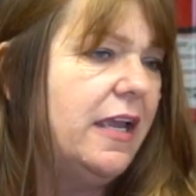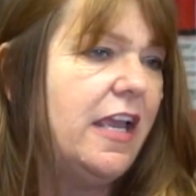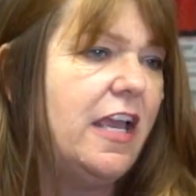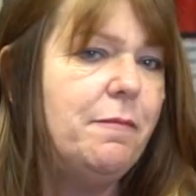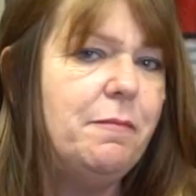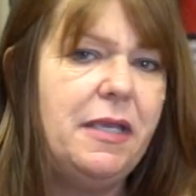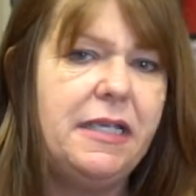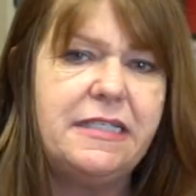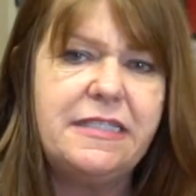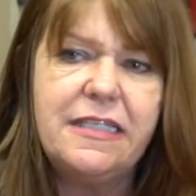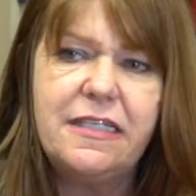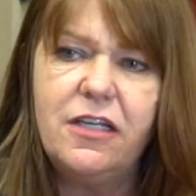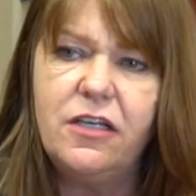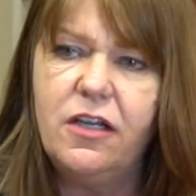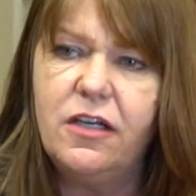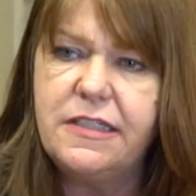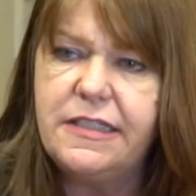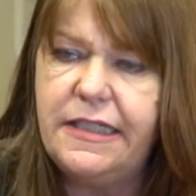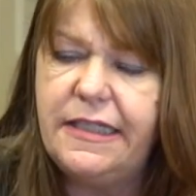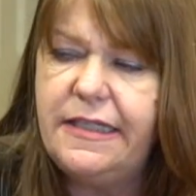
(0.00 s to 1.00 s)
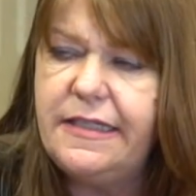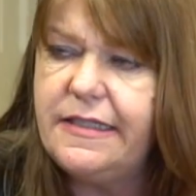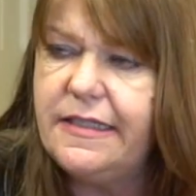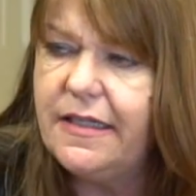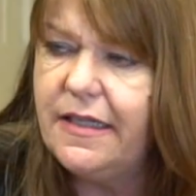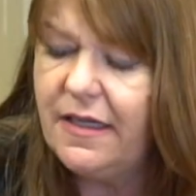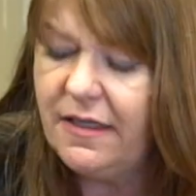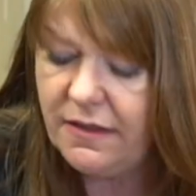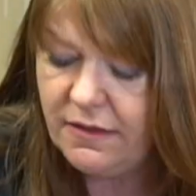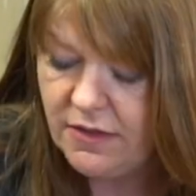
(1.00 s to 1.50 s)
It makes it a lot
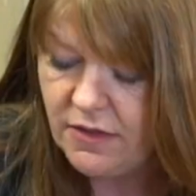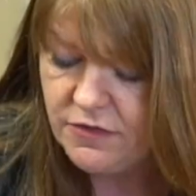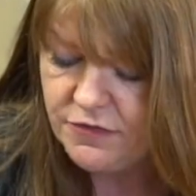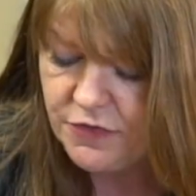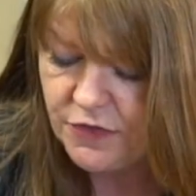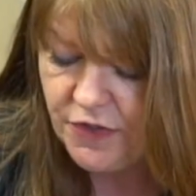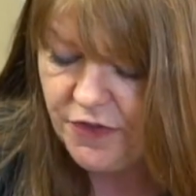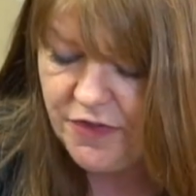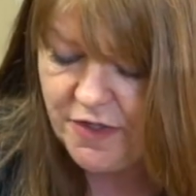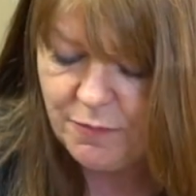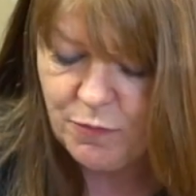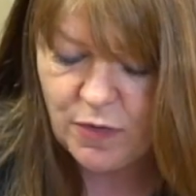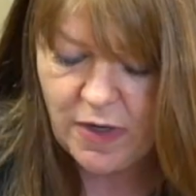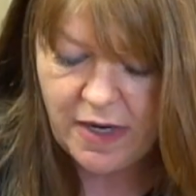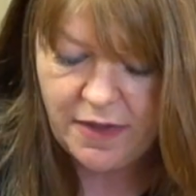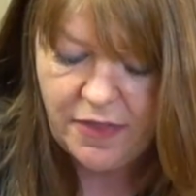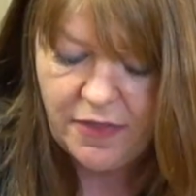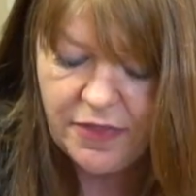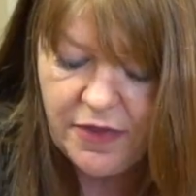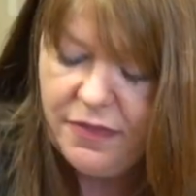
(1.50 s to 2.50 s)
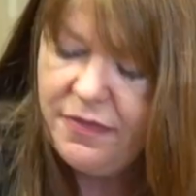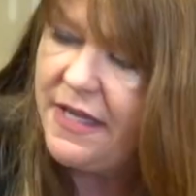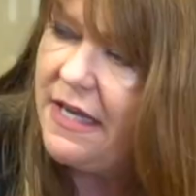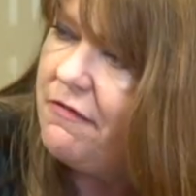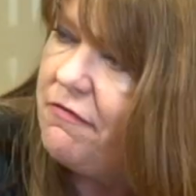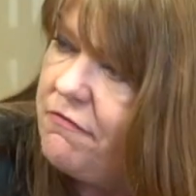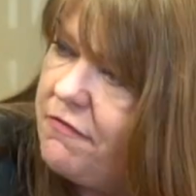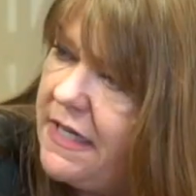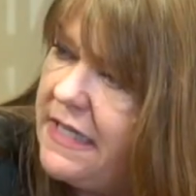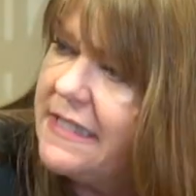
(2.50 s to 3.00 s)
easier for them rather than their
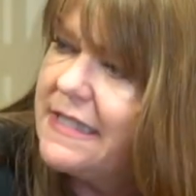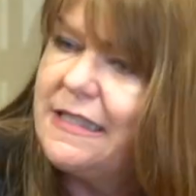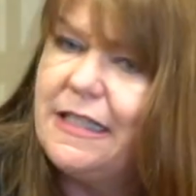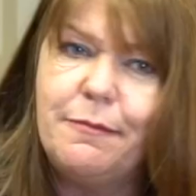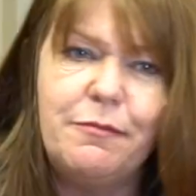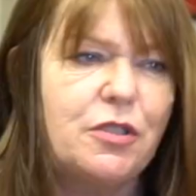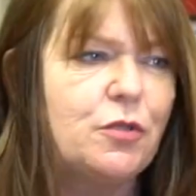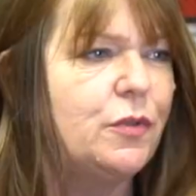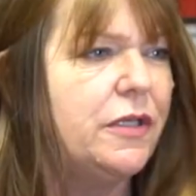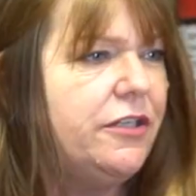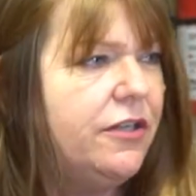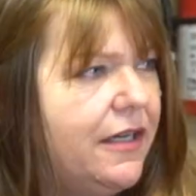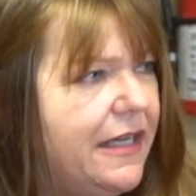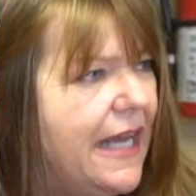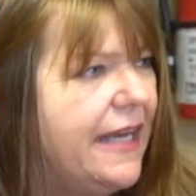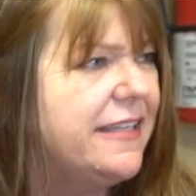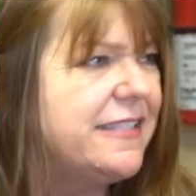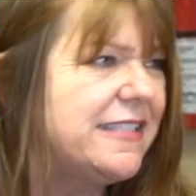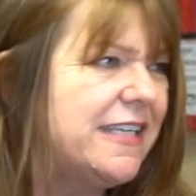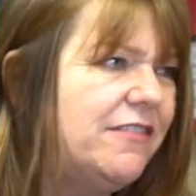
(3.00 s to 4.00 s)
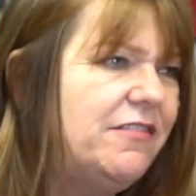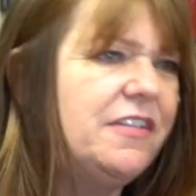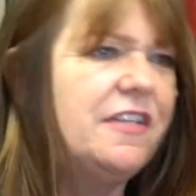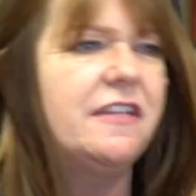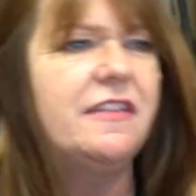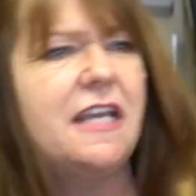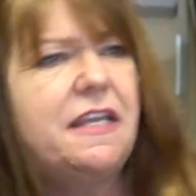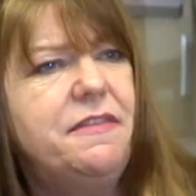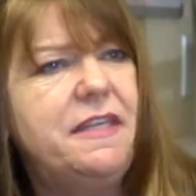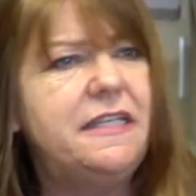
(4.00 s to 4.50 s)
feet slip between your legs and
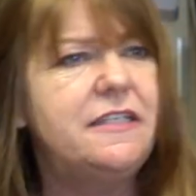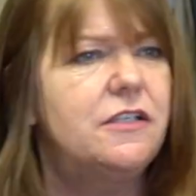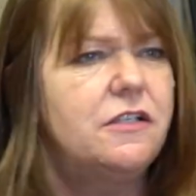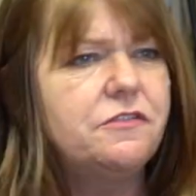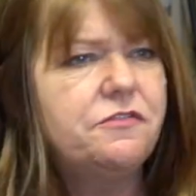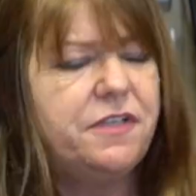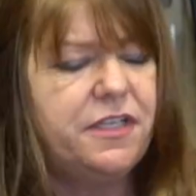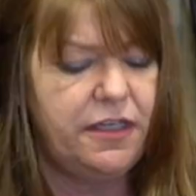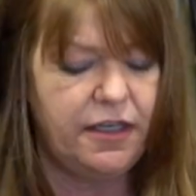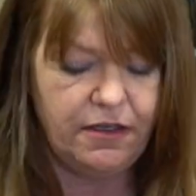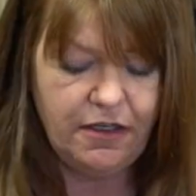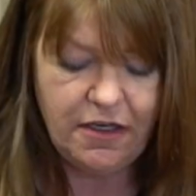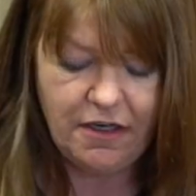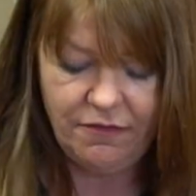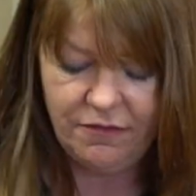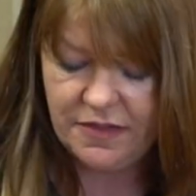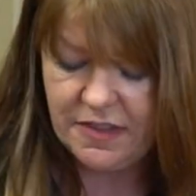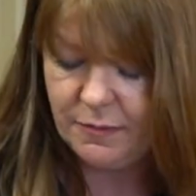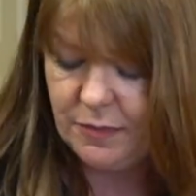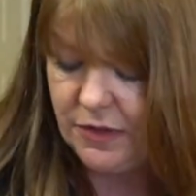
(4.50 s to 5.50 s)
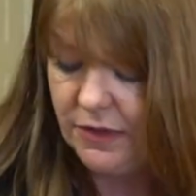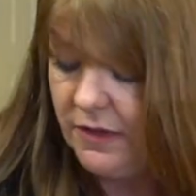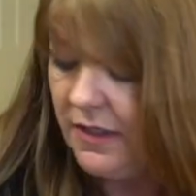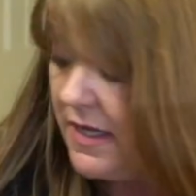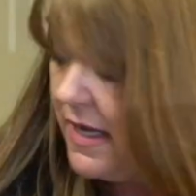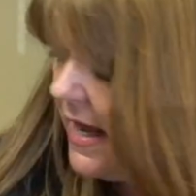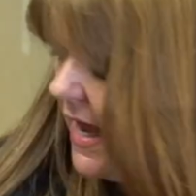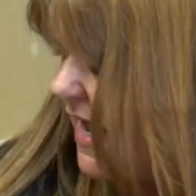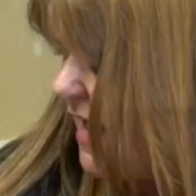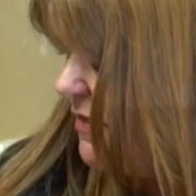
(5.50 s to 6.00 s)
everything, then they don't feel uncomfortable.
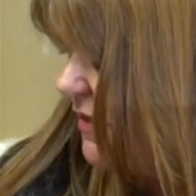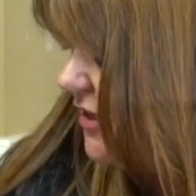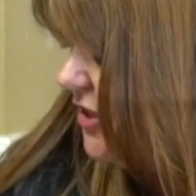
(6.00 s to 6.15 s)
And